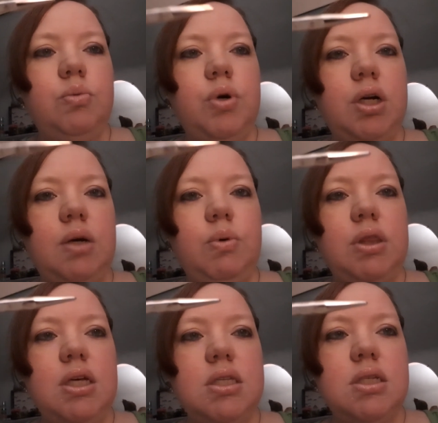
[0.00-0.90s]
working with
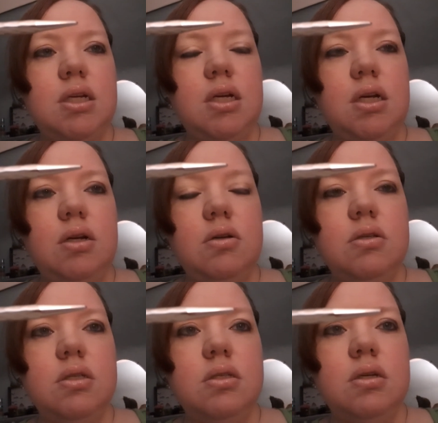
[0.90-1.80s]
these knitting
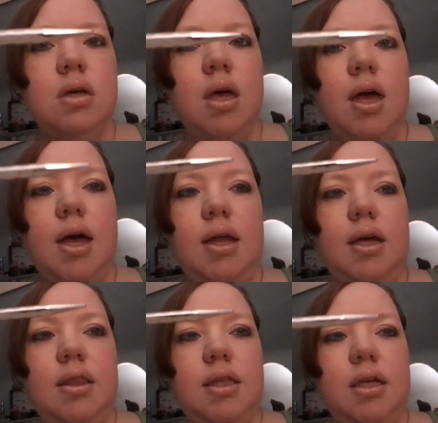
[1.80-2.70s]
needles, and
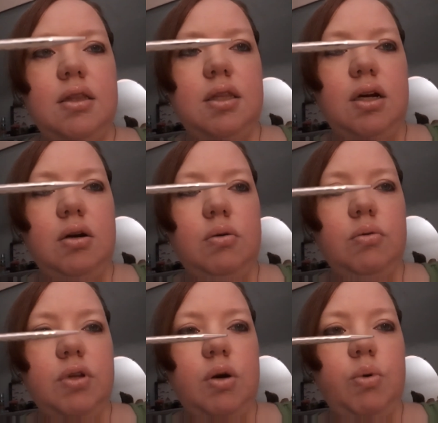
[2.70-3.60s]
I think they're
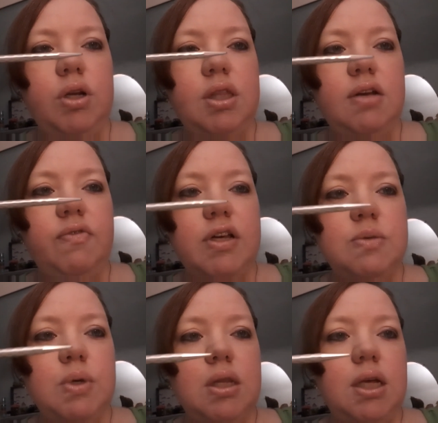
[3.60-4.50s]
worth the
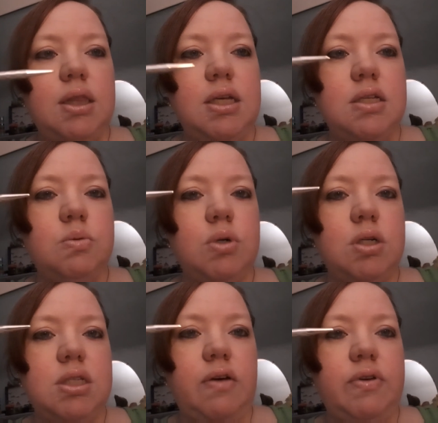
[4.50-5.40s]
investment. Like these were
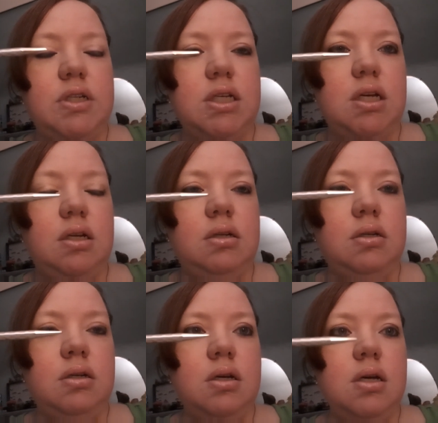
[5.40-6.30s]
$17
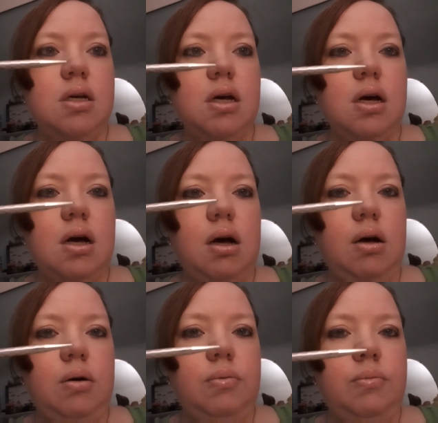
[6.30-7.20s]

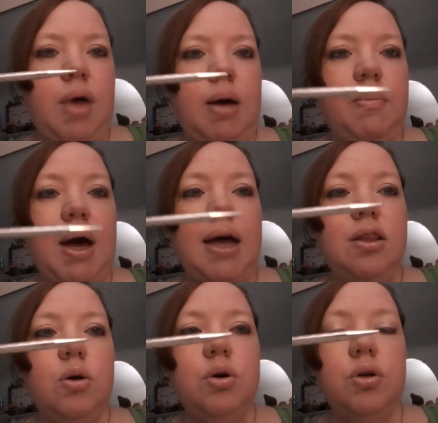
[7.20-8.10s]
at my
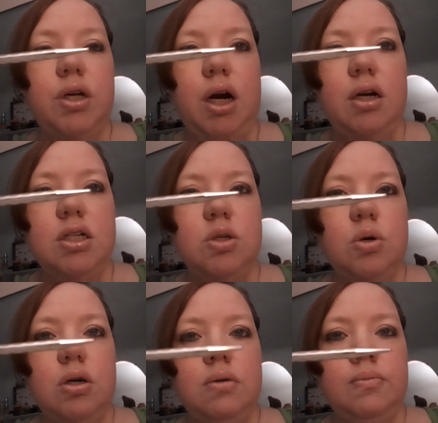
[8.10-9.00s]
local yarn store,